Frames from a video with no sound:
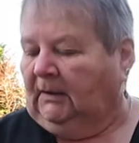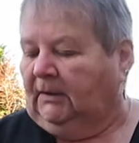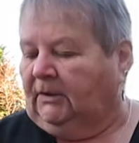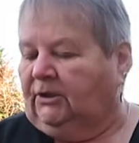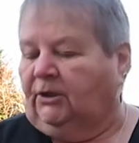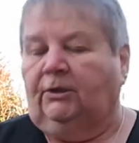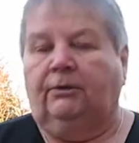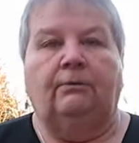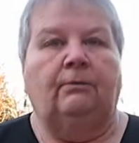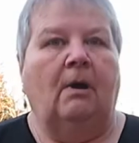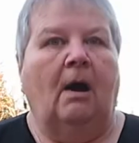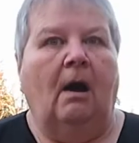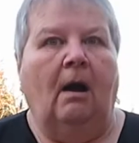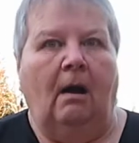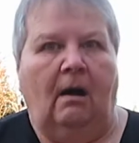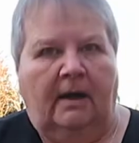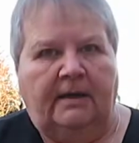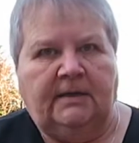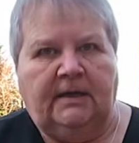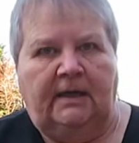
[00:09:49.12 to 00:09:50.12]
to
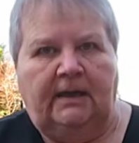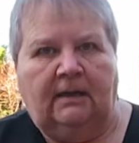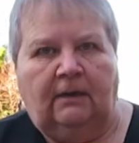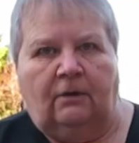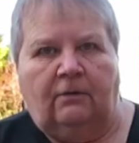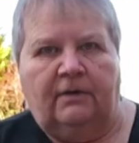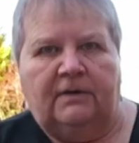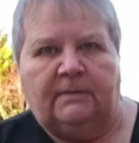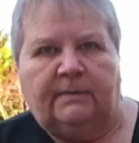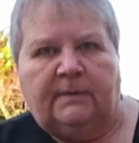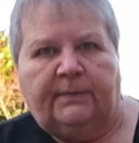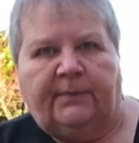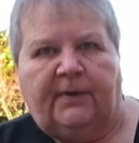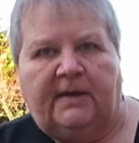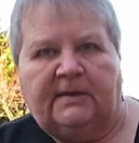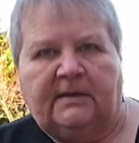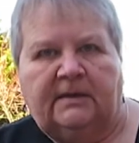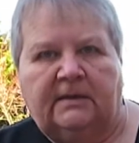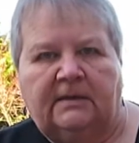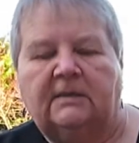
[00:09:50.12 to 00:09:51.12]
hide a little Christmas
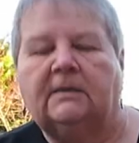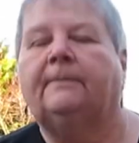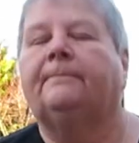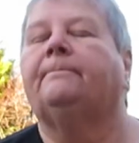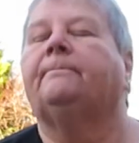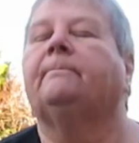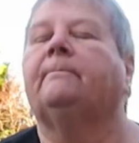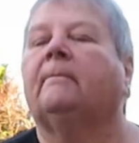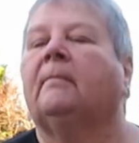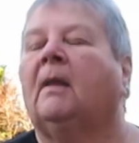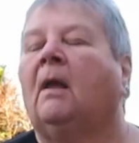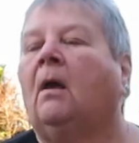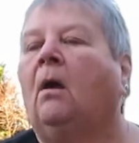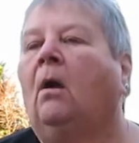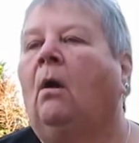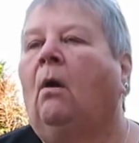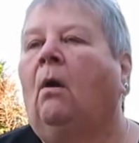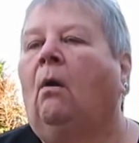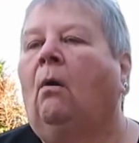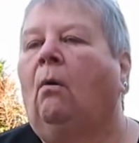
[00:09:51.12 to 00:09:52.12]
present
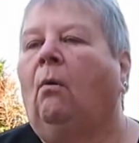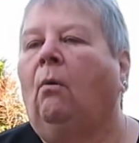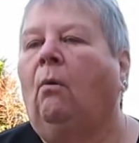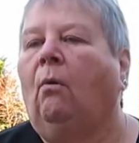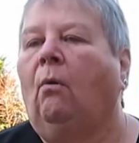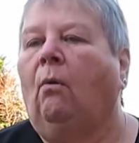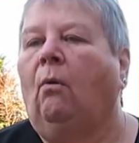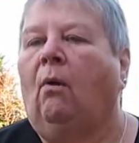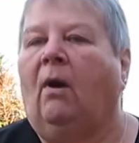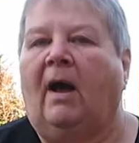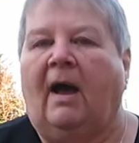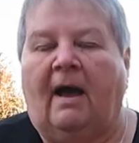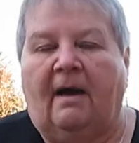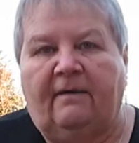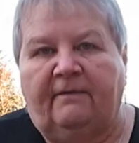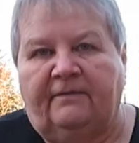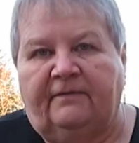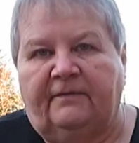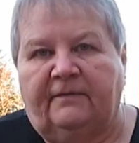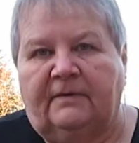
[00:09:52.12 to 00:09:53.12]
or
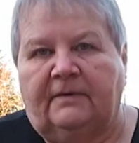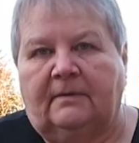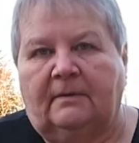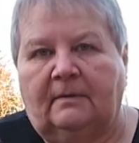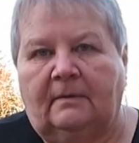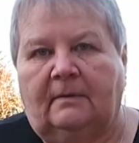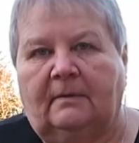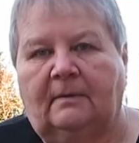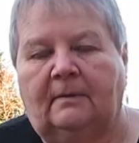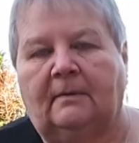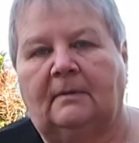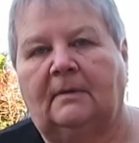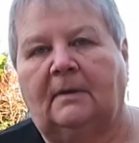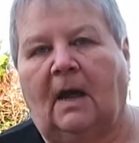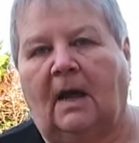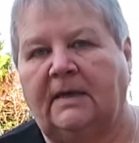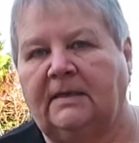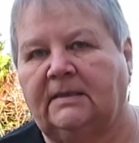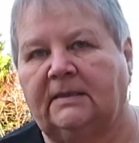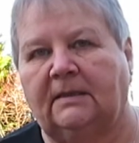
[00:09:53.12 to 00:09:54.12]
have
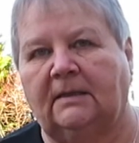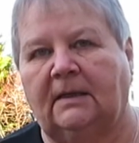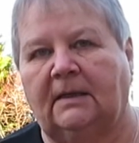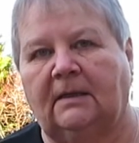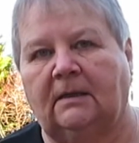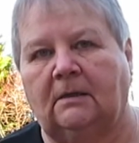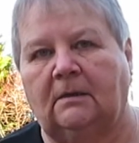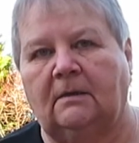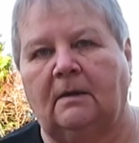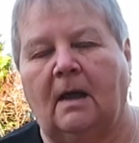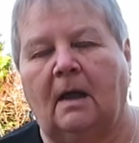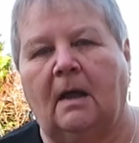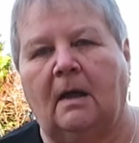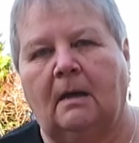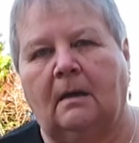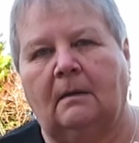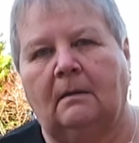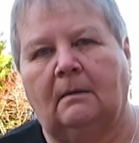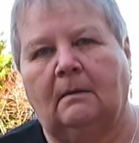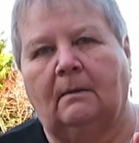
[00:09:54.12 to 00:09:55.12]
nice little
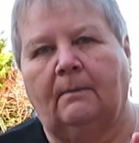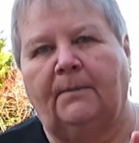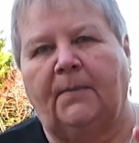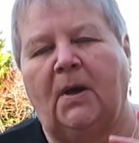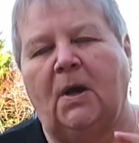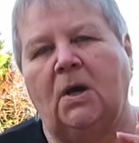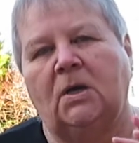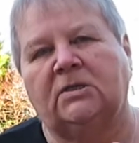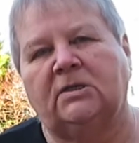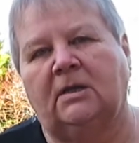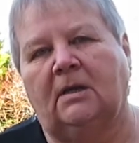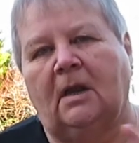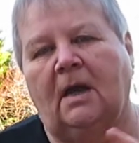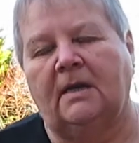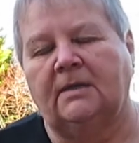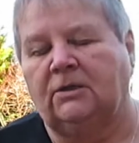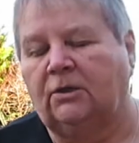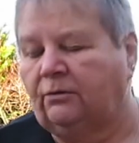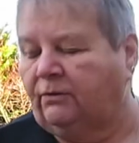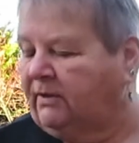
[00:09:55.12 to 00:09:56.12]

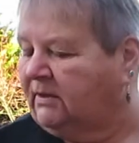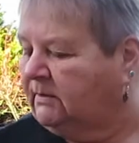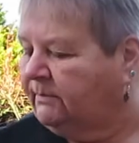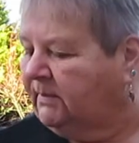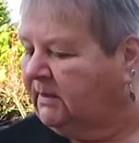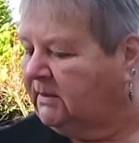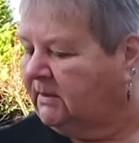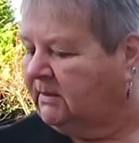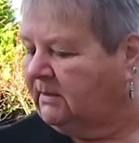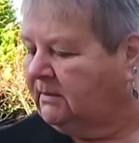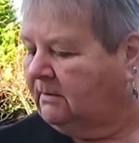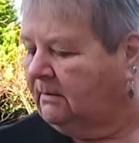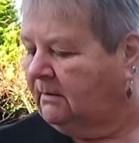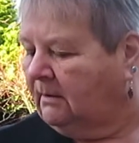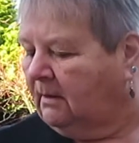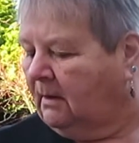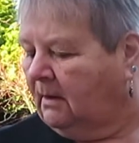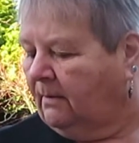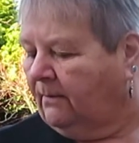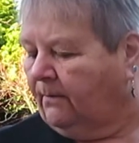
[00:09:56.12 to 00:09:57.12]
personalised Christmas
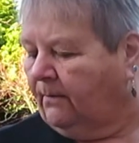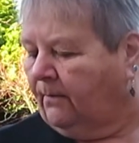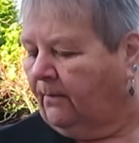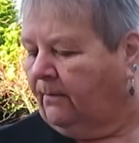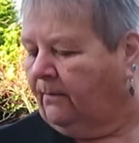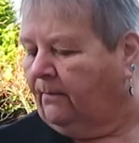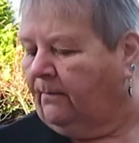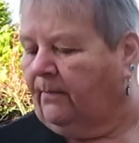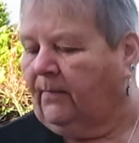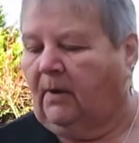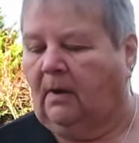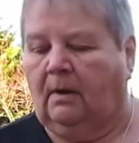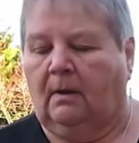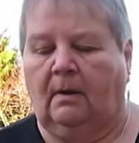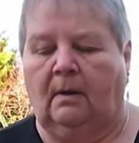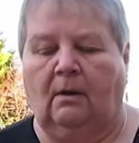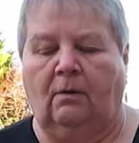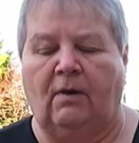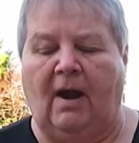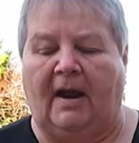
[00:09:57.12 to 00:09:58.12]

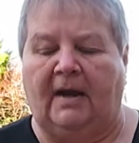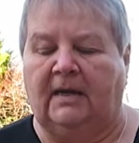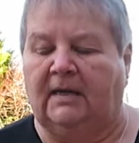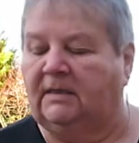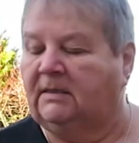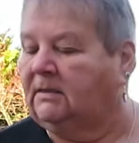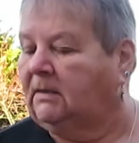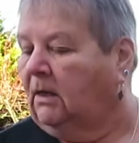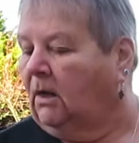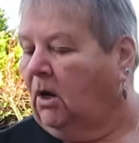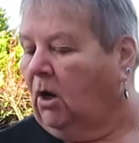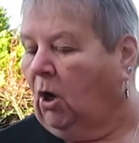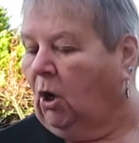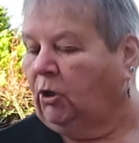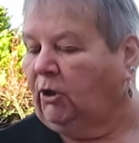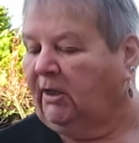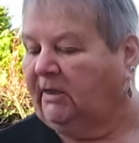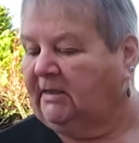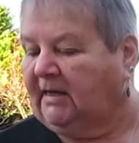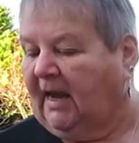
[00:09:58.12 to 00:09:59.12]
crackers
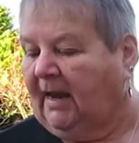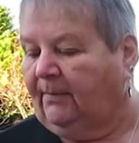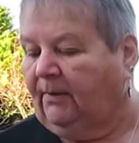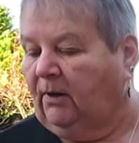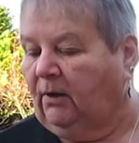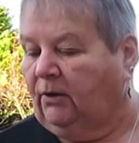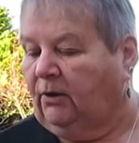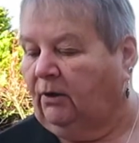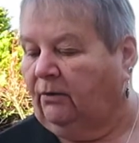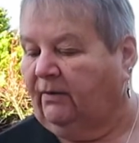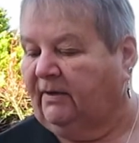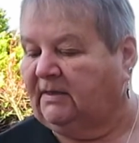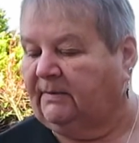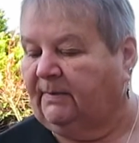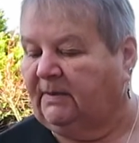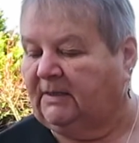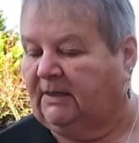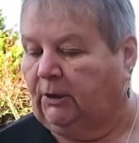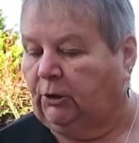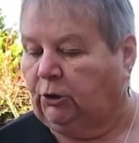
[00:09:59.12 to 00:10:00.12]
on your table on your
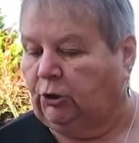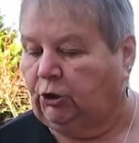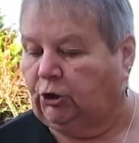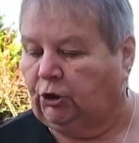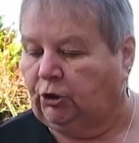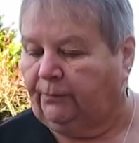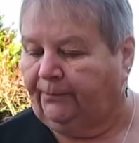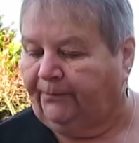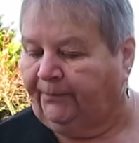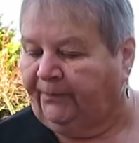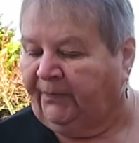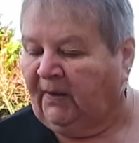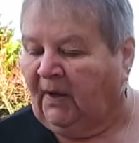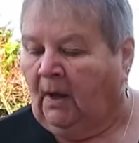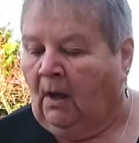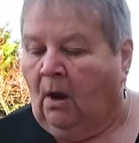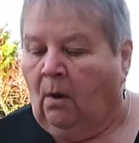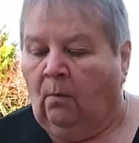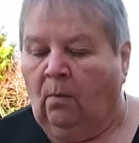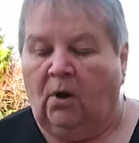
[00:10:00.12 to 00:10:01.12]
Christmas lunch.
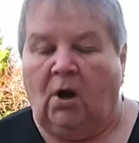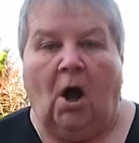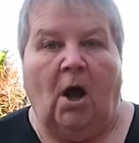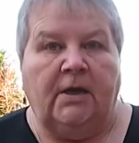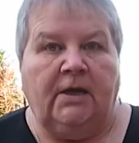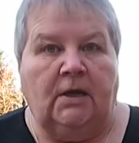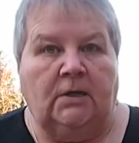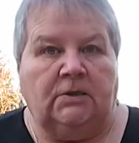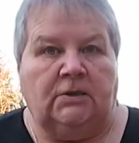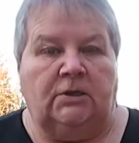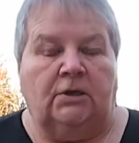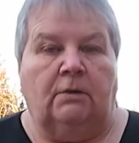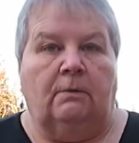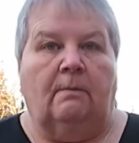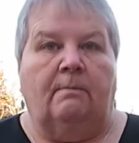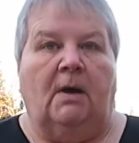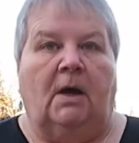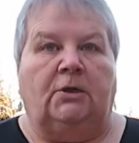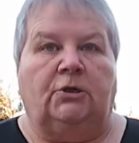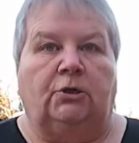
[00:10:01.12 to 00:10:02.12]
What I used to do
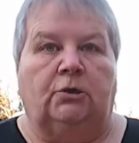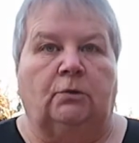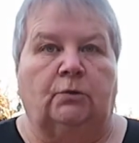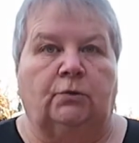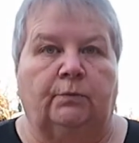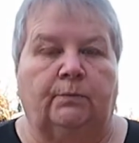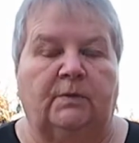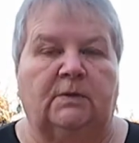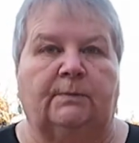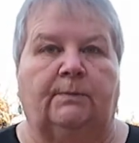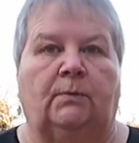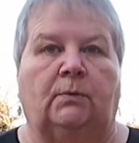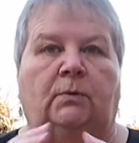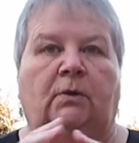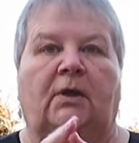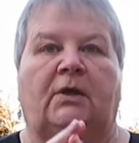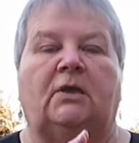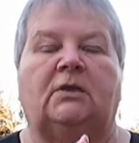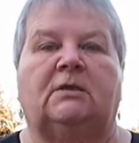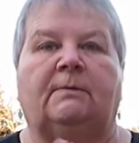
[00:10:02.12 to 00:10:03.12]
when my children were
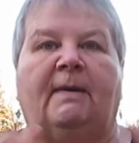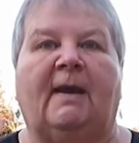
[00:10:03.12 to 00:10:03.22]
small, I used to